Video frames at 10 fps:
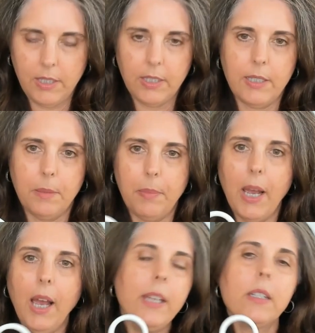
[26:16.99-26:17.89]
the
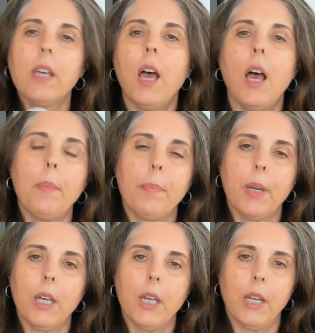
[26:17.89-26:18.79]
Sabai top,
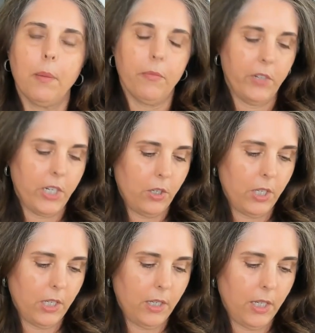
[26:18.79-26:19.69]
and I'm
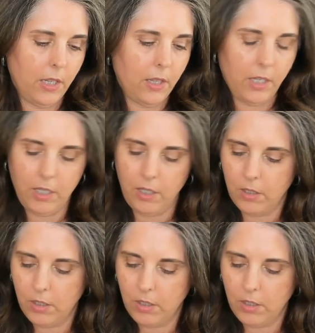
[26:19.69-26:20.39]
knitting the